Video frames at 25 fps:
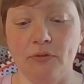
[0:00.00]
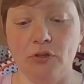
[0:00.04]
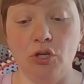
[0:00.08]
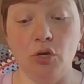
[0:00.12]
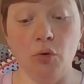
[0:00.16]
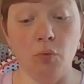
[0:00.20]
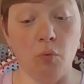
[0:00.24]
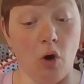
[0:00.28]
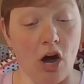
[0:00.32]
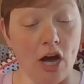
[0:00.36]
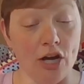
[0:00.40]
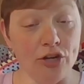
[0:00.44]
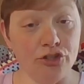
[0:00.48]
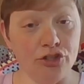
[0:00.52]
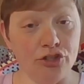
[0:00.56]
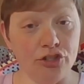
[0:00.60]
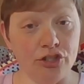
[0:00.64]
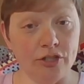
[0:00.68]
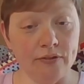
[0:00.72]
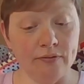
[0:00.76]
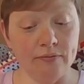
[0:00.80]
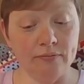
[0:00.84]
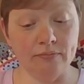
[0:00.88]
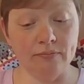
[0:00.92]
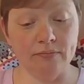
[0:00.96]
"You
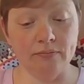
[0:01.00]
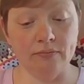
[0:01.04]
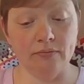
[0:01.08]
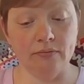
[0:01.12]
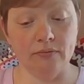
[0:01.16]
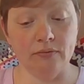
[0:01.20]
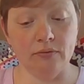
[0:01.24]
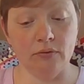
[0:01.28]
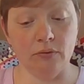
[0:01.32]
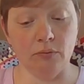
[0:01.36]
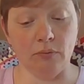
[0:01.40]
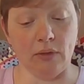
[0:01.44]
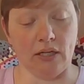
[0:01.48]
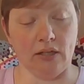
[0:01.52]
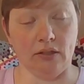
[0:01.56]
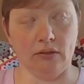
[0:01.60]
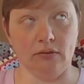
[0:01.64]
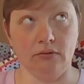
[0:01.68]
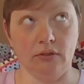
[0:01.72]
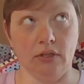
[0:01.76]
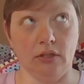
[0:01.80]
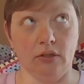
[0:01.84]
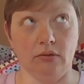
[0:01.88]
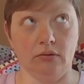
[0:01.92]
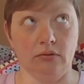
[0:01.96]
washed?" "Well,
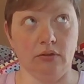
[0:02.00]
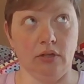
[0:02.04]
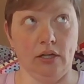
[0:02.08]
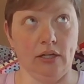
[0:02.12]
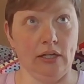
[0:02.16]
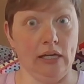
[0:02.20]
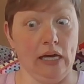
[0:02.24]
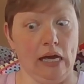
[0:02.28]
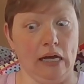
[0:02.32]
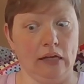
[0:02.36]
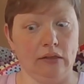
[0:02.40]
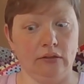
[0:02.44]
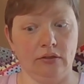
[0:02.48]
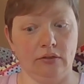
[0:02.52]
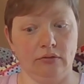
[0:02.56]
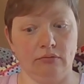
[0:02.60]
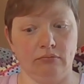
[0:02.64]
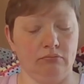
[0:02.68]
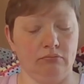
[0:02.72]
no, not yet."